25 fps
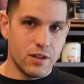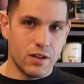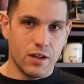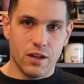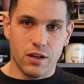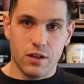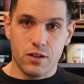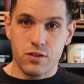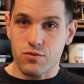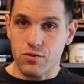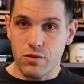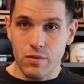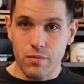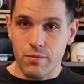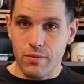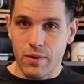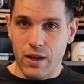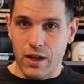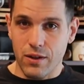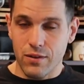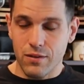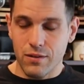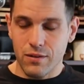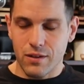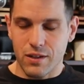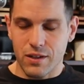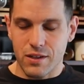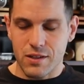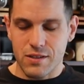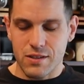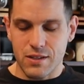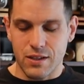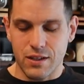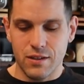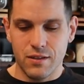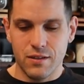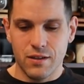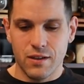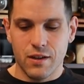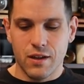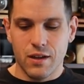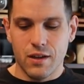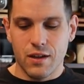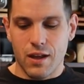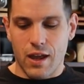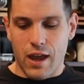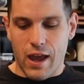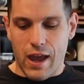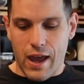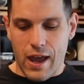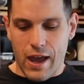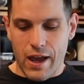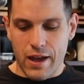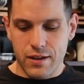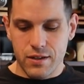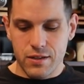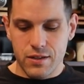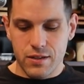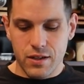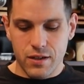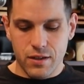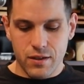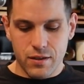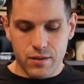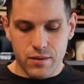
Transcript: an extreme amount, like I said, and